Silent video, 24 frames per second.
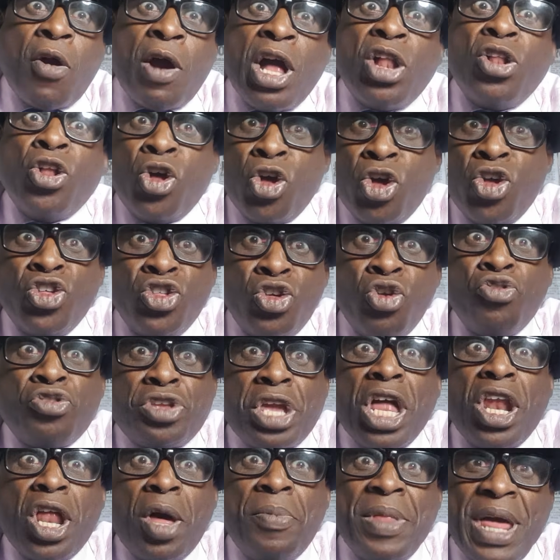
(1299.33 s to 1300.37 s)
Look, you
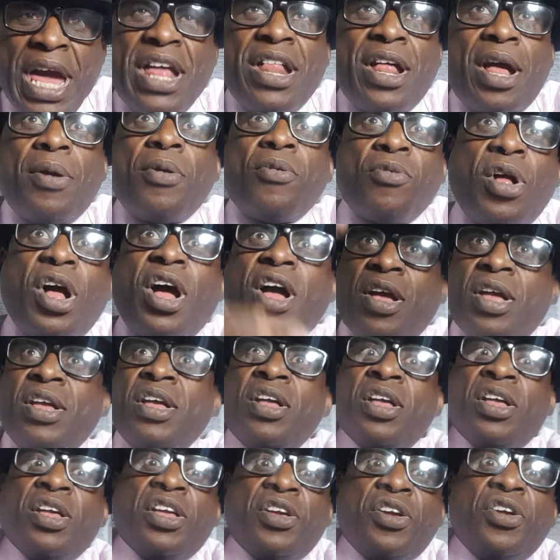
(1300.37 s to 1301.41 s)
tell them that, like,
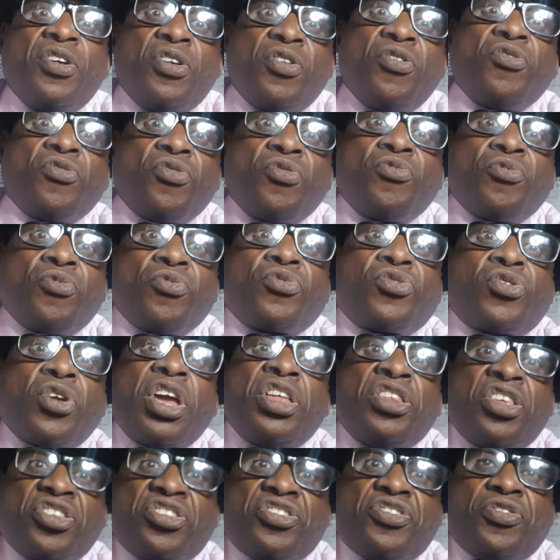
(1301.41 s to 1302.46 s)

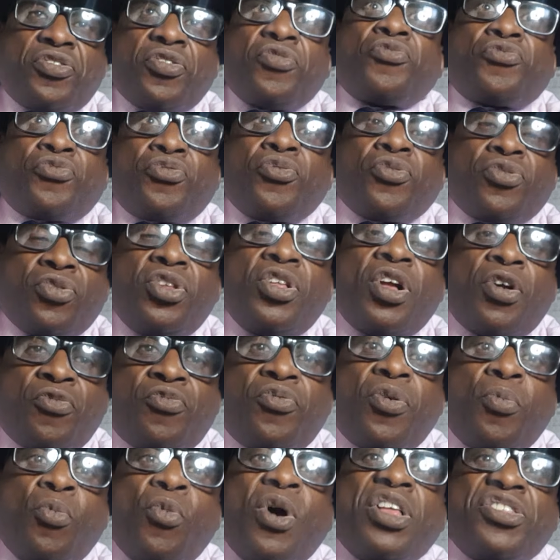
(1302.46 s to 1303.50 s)
in a, you know,
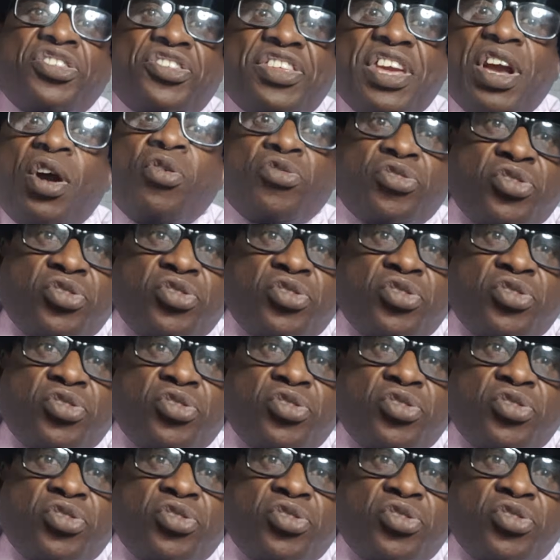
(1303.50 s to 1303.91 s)
from one cell